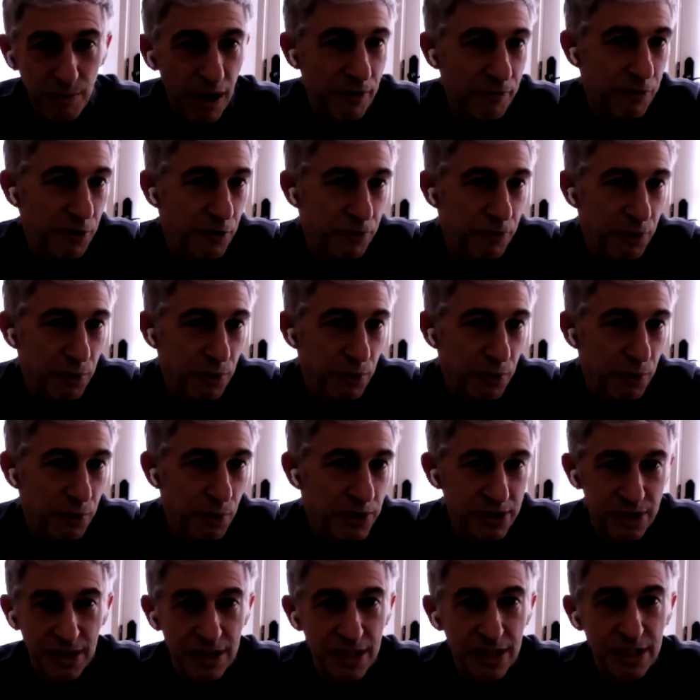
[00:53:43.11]
my view of it
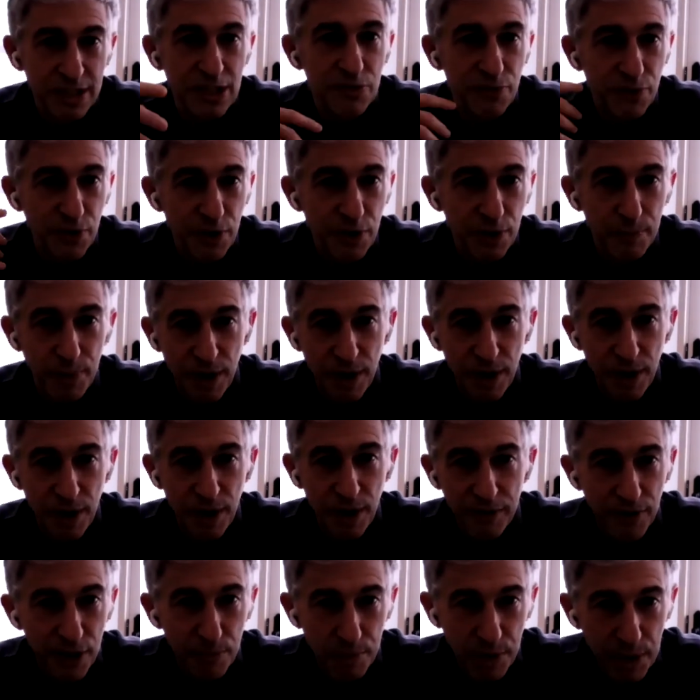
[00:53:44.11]
was this is for the
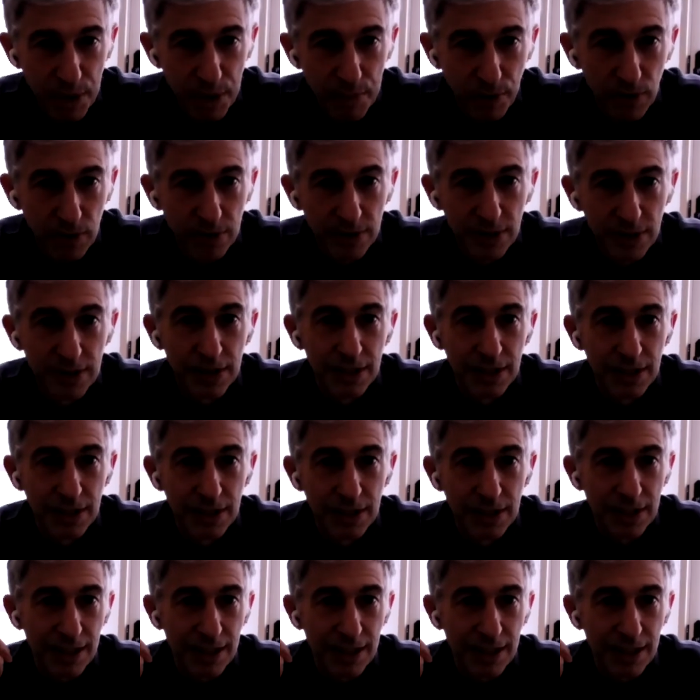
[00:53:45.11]
benefit of the people